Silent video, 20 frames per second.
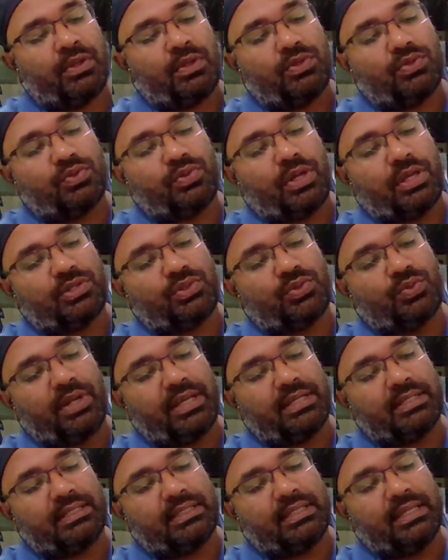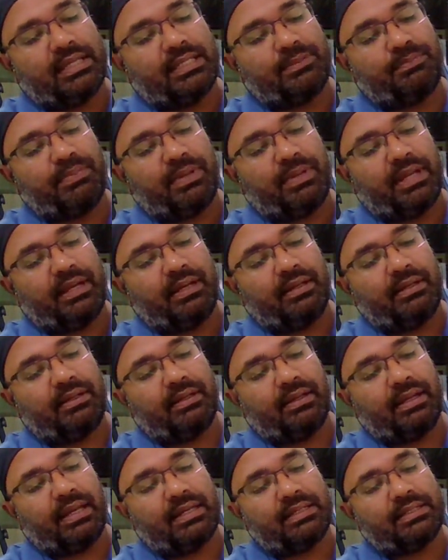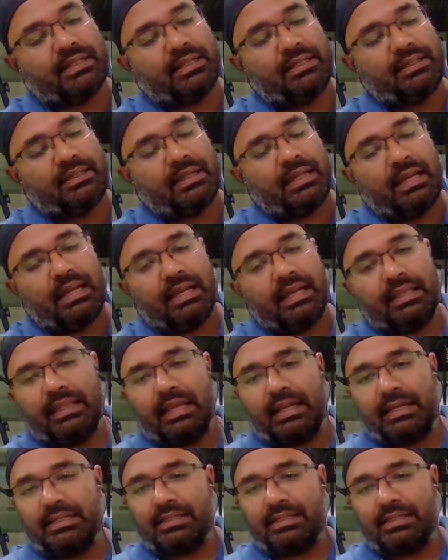So as soon as this plane gets in, that is the